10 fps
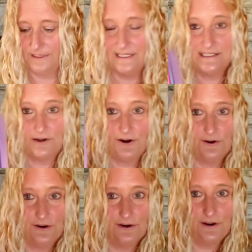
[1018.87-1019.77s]
These
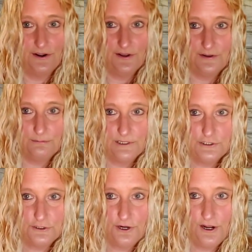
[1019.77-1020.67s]
are the
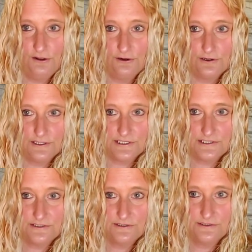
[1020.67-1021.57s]
richer colors.